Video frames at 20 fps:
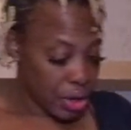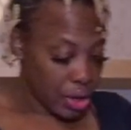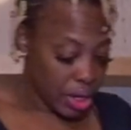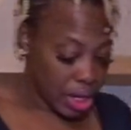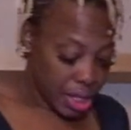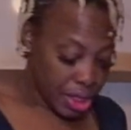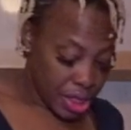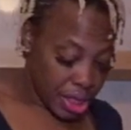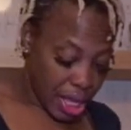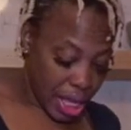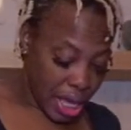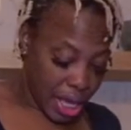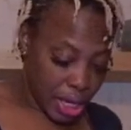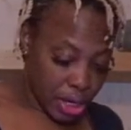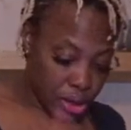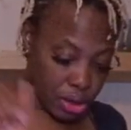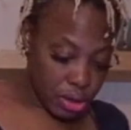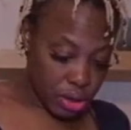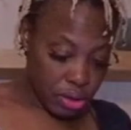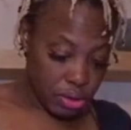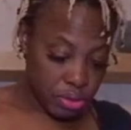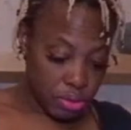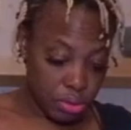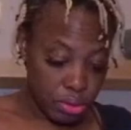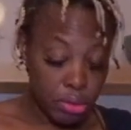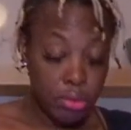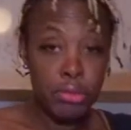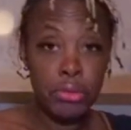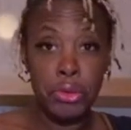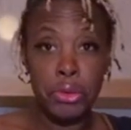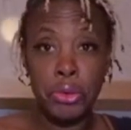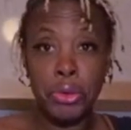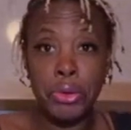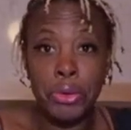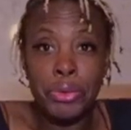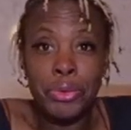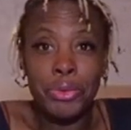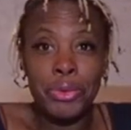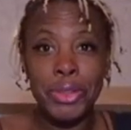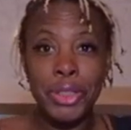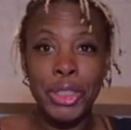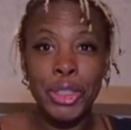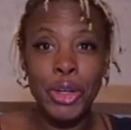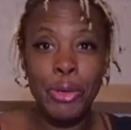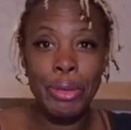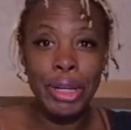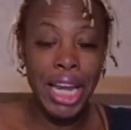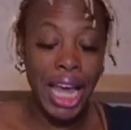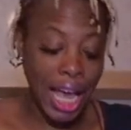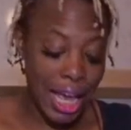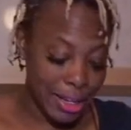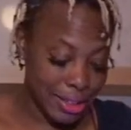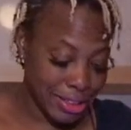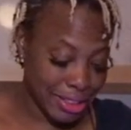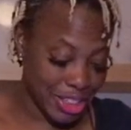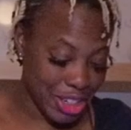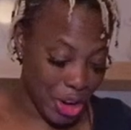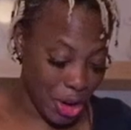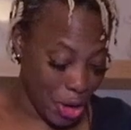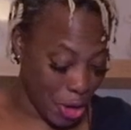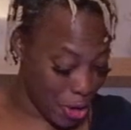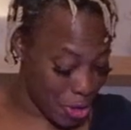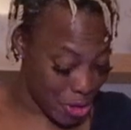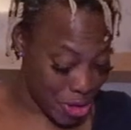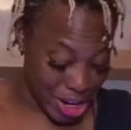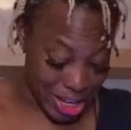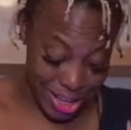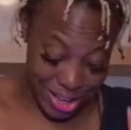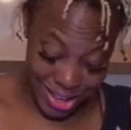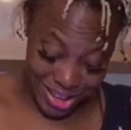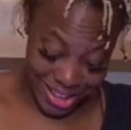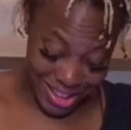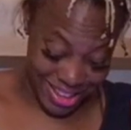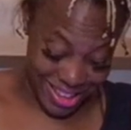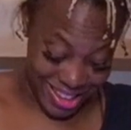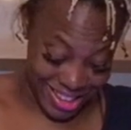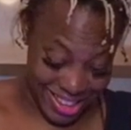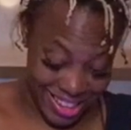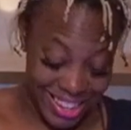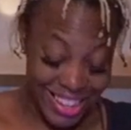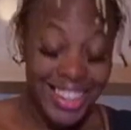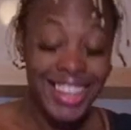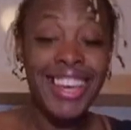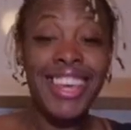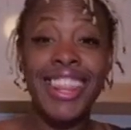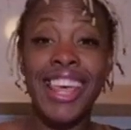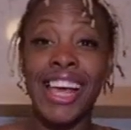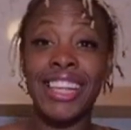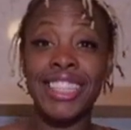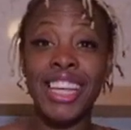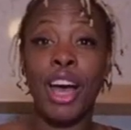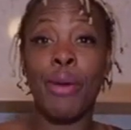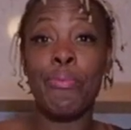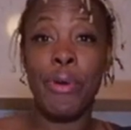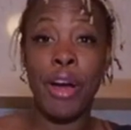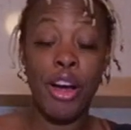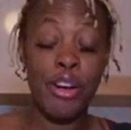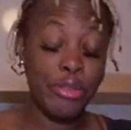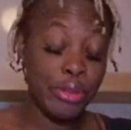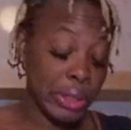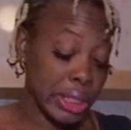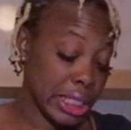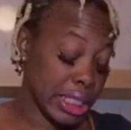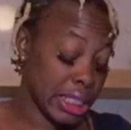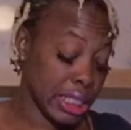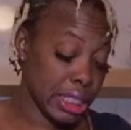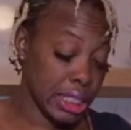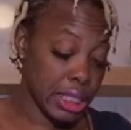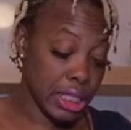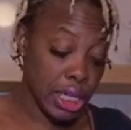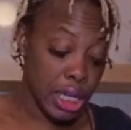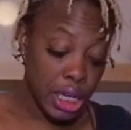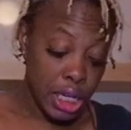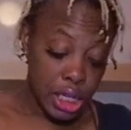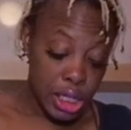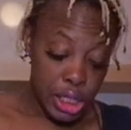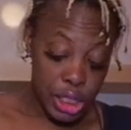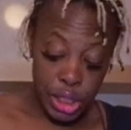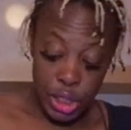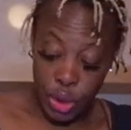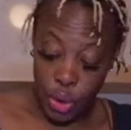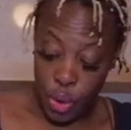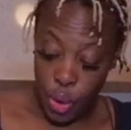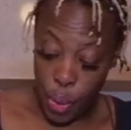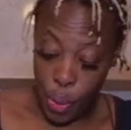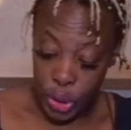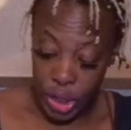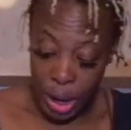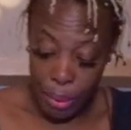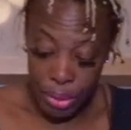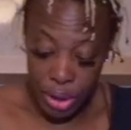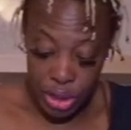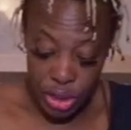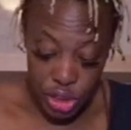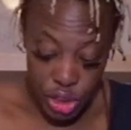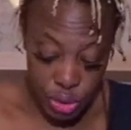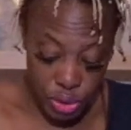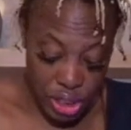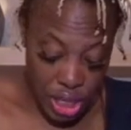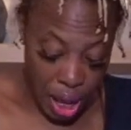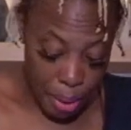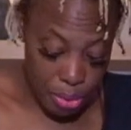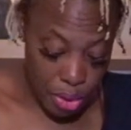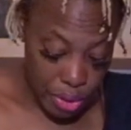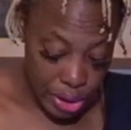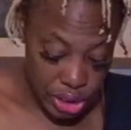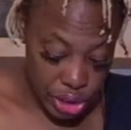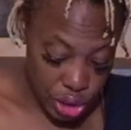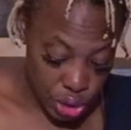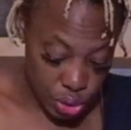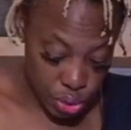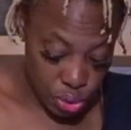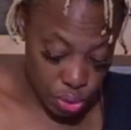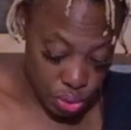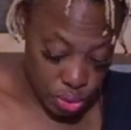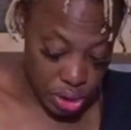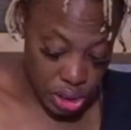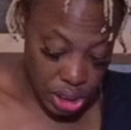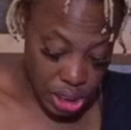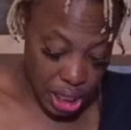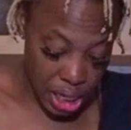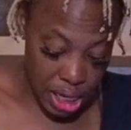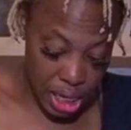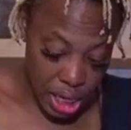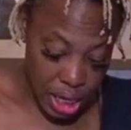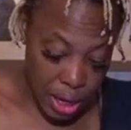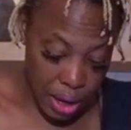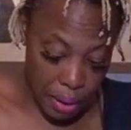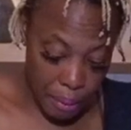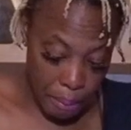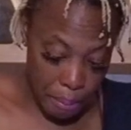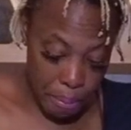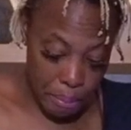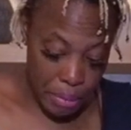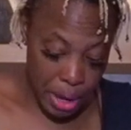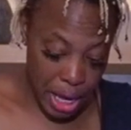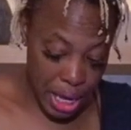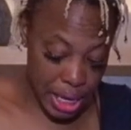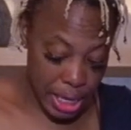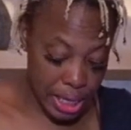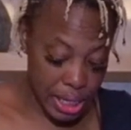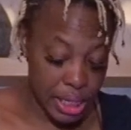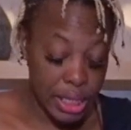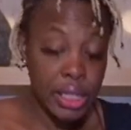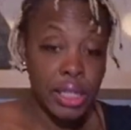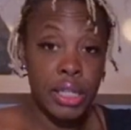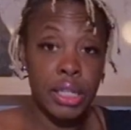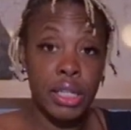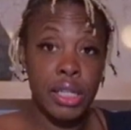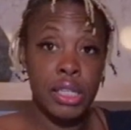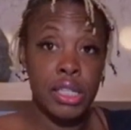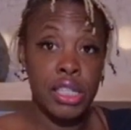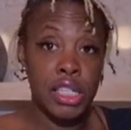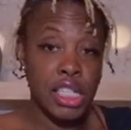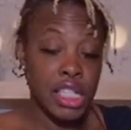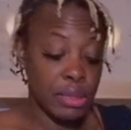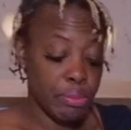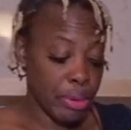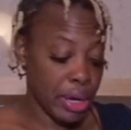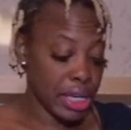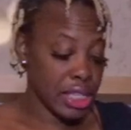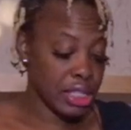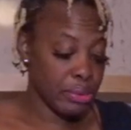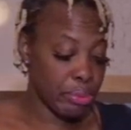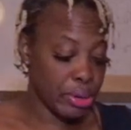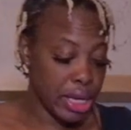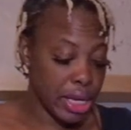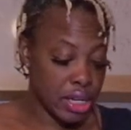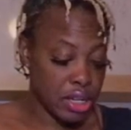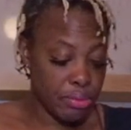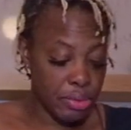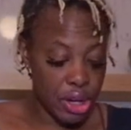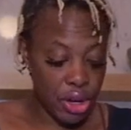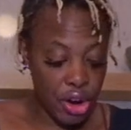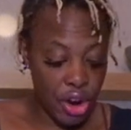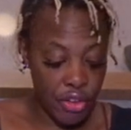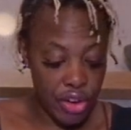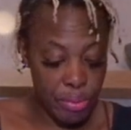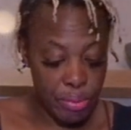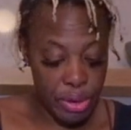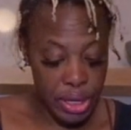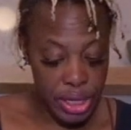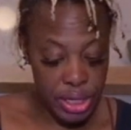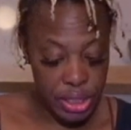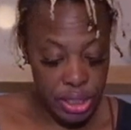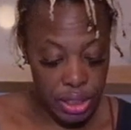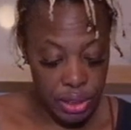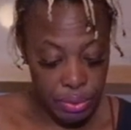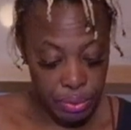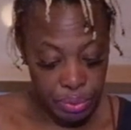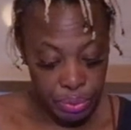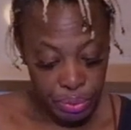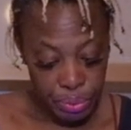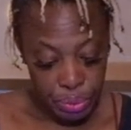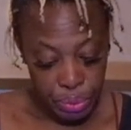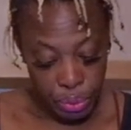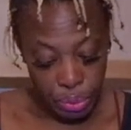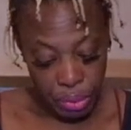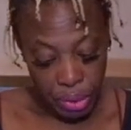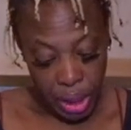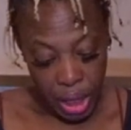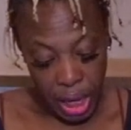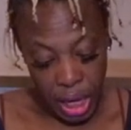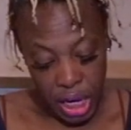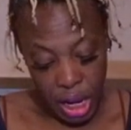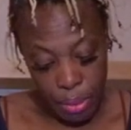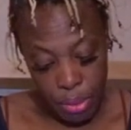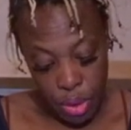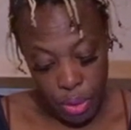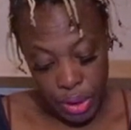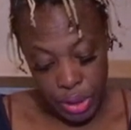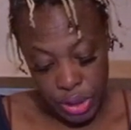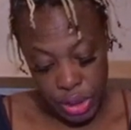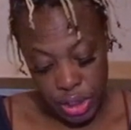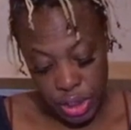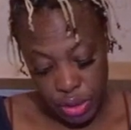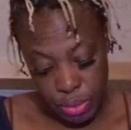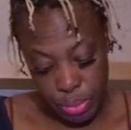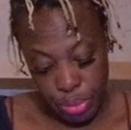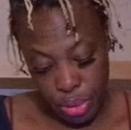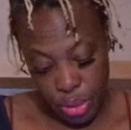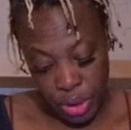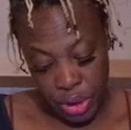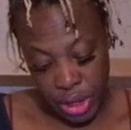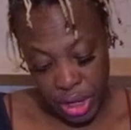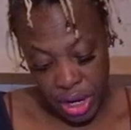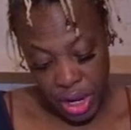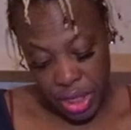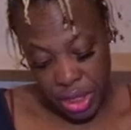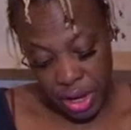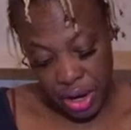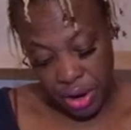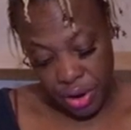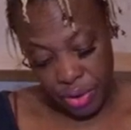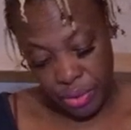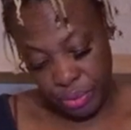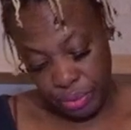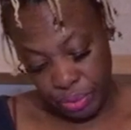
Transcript: you let that, a little bit hot already. That's how powerful this is. So what I'm going to do is I'm going to take my spice blend, my curry blend, and I'm going to put it in there,